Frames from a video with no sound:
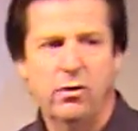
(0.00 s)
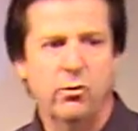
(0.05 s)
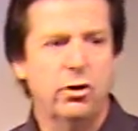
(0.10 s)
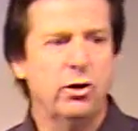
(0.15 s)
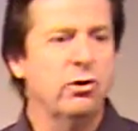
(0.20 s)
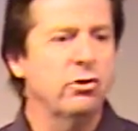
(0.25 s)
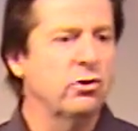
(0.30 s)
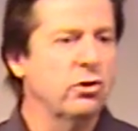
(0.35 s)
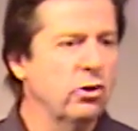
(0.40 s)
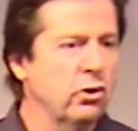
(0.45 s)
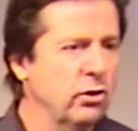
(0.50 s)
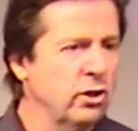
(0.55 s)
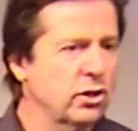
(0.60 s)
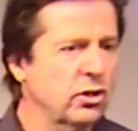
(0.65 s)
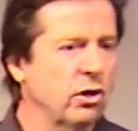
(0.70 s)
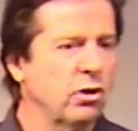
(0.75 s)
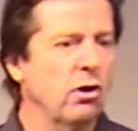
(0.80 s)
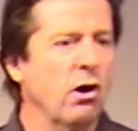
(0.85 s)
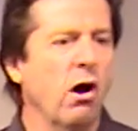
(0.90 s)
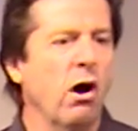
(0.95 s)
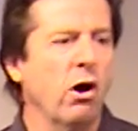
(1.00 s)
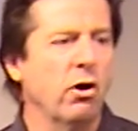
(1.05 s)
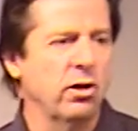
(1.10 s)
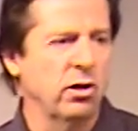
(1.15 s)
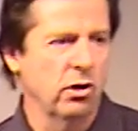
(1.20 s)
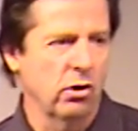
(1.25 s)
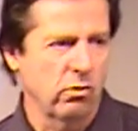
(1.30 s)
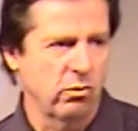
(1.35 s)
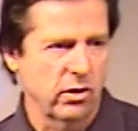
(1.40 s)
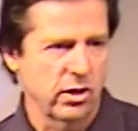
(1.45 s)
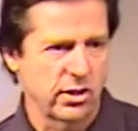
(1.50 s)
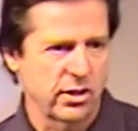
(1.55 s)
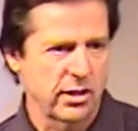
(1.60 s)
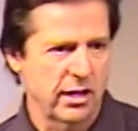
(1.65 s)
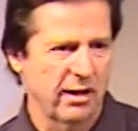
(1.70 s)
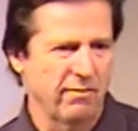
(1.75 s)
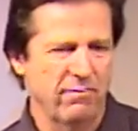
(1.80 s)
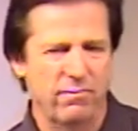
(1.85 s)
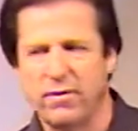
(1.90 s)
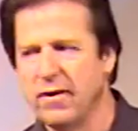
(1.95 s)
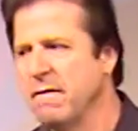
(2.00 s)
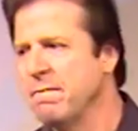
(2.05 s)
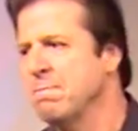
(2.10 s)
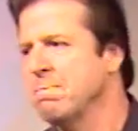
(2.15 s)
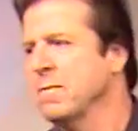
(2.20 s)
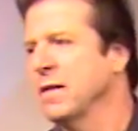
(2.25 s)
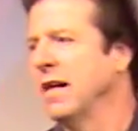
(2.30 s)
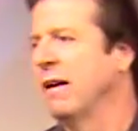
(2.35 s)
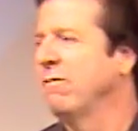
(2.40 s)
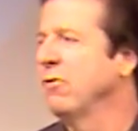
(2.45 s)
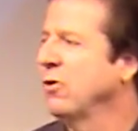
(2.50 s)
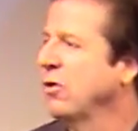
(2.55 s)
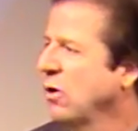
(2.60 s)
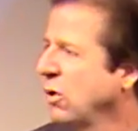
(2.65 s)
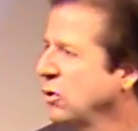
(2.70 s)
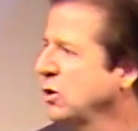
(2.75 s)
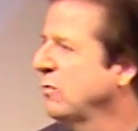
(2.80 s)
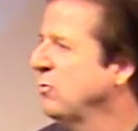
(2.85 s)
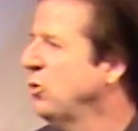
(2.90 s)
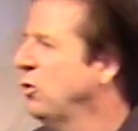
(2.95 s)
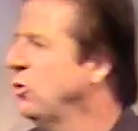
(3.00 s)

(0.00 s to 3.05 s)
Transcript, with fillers: we used to do this on audio cassette. And for those of you